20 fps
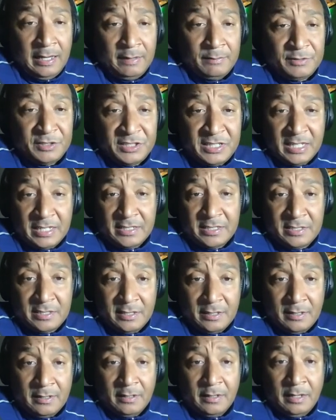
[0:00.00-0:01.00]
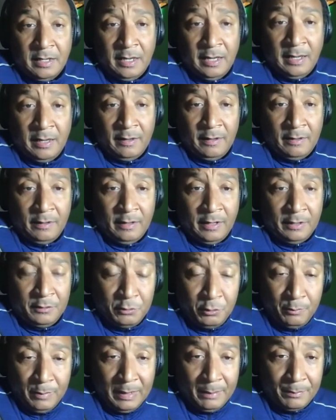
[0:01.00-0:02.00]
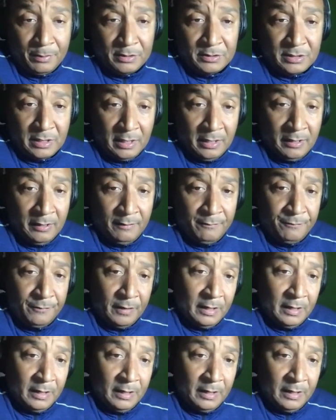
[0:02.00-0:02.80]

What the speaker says: six new members of